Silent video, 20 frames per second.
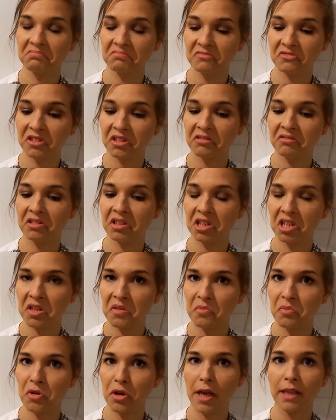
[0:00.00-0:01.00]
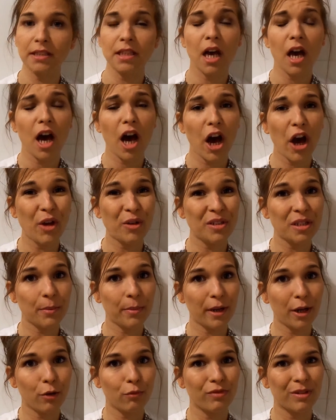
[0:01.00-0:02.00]
Very impressed. I used to
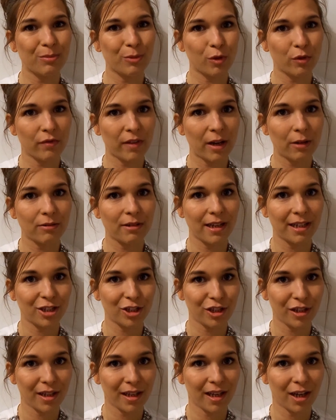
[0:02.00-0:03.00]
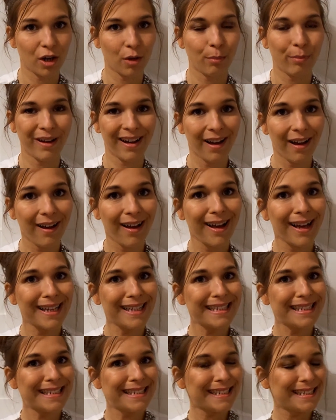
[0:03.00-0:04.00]
be a Rimmel foundation girl, but
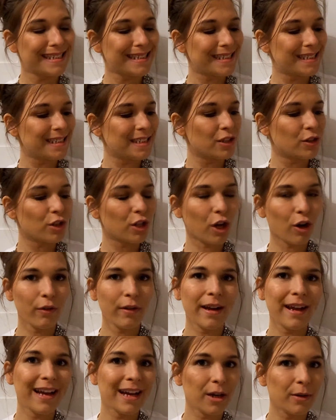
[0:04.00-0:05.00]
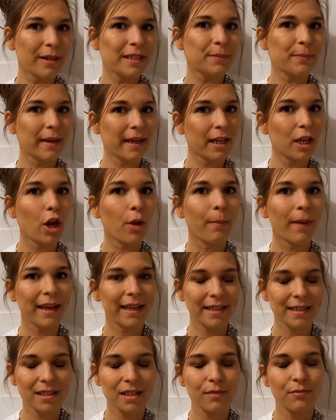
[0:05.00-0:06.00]
L'Oreal has been
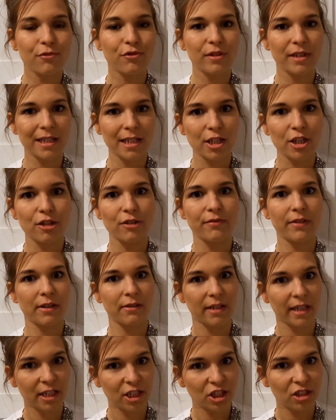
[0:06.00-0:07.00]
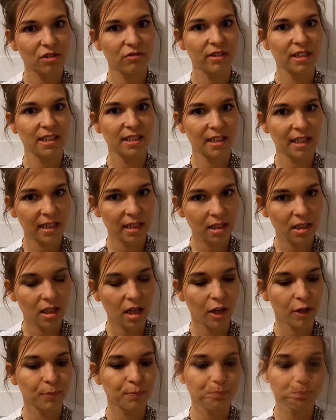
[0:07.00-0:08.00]
making some really good foundations recently,
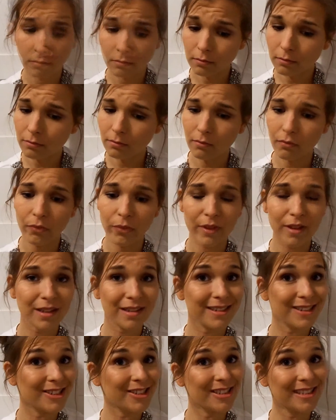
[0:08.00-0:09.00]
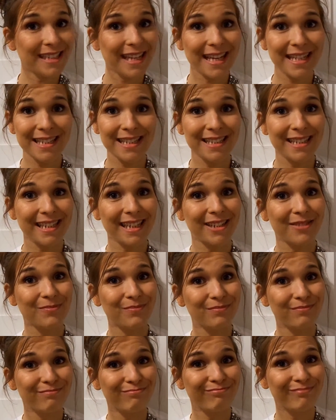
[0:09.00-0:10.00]
so got to hand it to you.
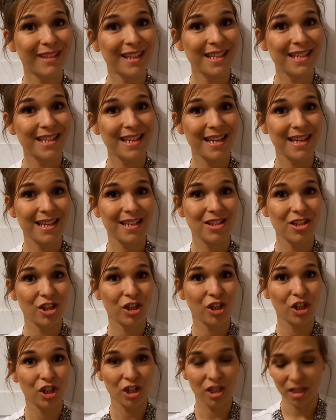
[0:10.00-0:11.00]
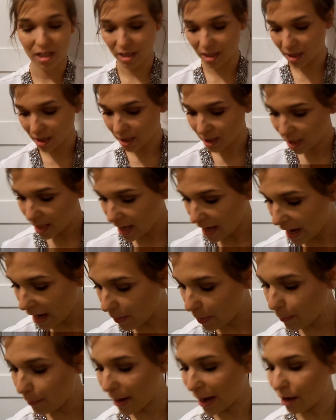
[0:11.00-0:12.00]
This is a good one. And
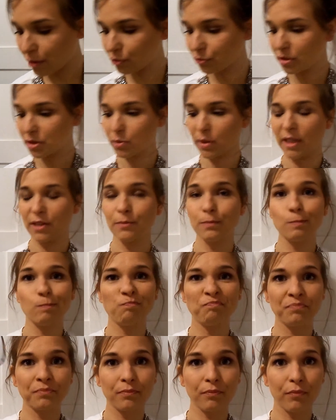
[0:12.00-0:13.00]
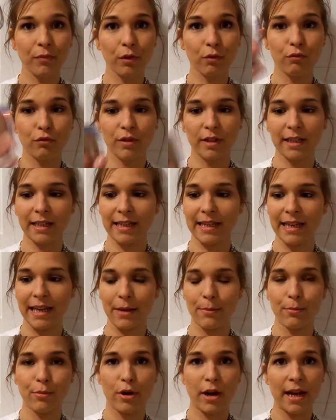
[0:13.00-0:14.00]
the powder as well. Really
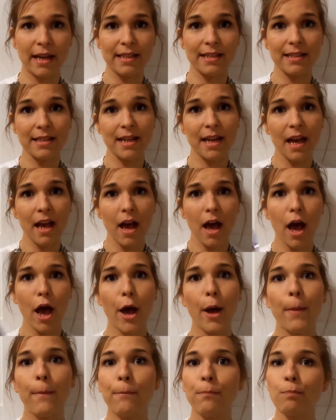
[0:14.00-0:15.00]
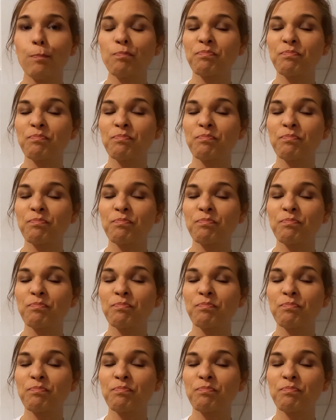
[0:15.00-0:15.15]
impressed. It